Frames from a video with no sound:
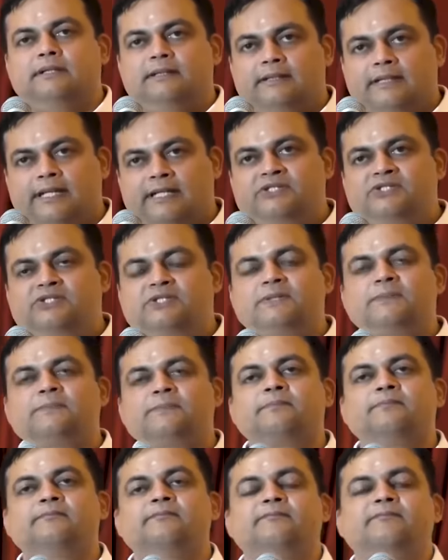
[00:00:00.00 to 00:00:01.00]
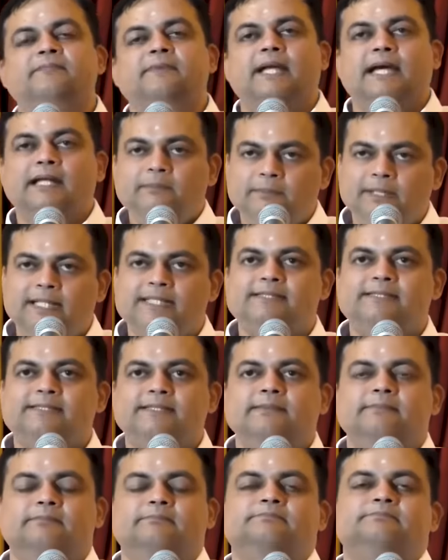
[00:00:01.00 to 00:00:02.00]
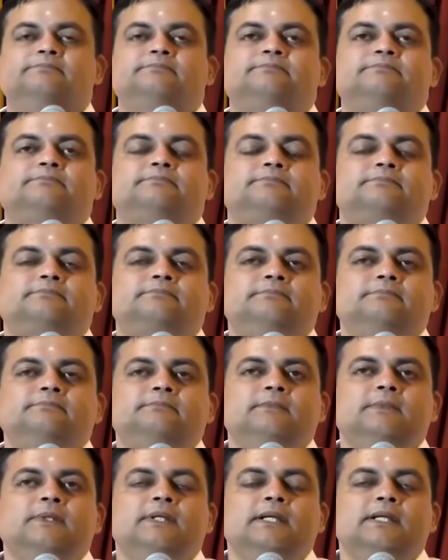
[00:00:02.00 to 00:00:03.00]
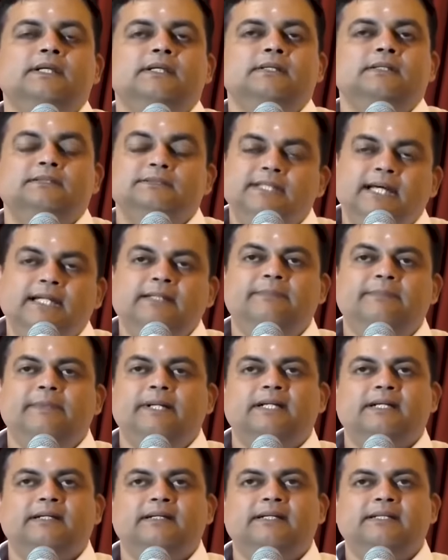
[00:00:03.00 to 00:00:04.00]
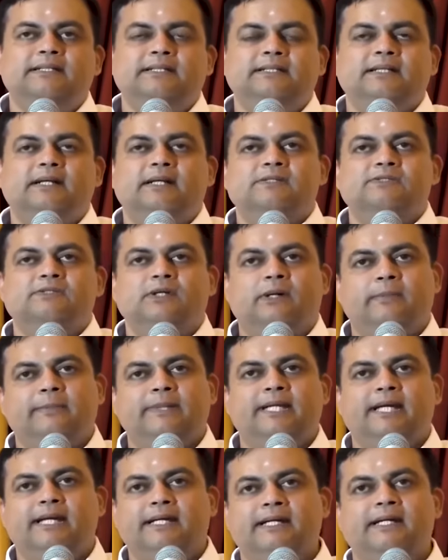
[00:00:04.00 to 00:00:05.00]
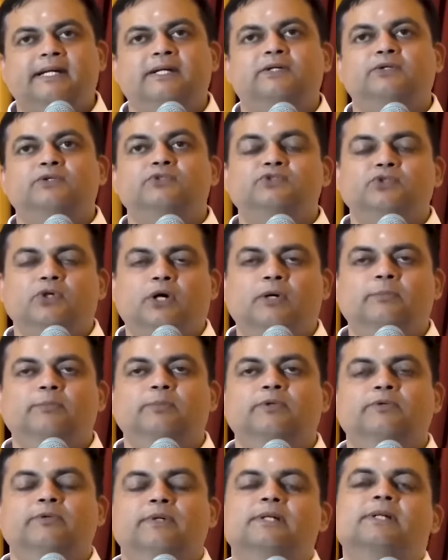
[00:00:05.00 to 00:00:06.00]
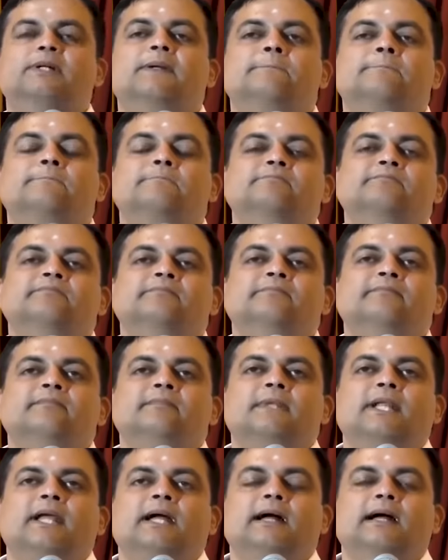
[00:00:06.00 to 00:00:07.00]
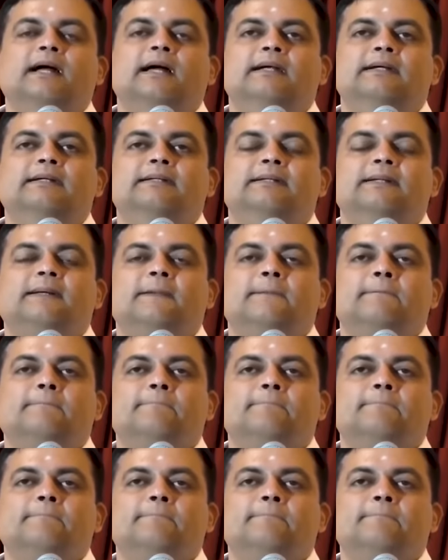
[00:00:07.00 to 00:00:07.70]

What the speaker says: lunch and bless them. That particular year, Swami agreed to stop over, and